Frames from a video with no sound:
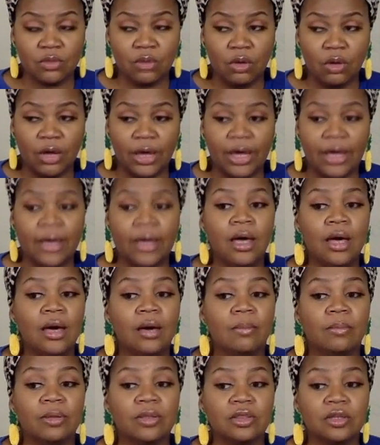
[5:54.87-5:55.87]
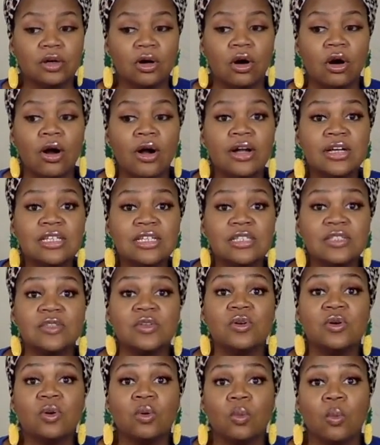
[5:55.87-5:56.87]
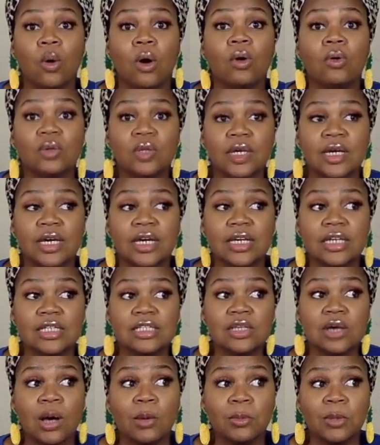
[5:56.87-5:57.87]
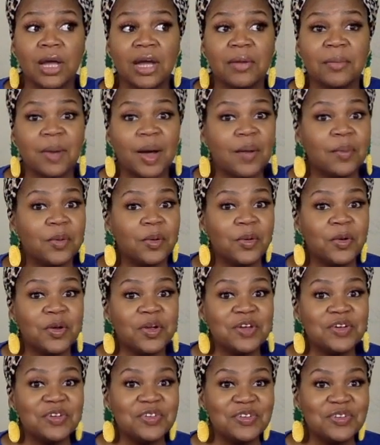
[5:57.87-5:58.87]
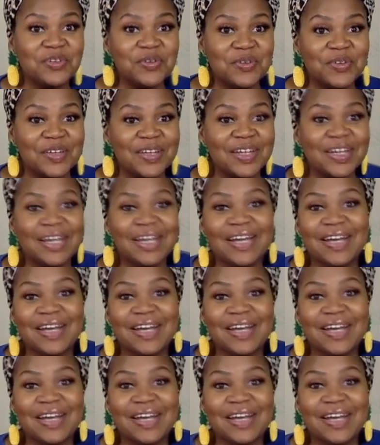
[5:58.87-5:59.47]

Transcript: Okay. But the car is still rolling. So I'm like, Mama, what are you doing?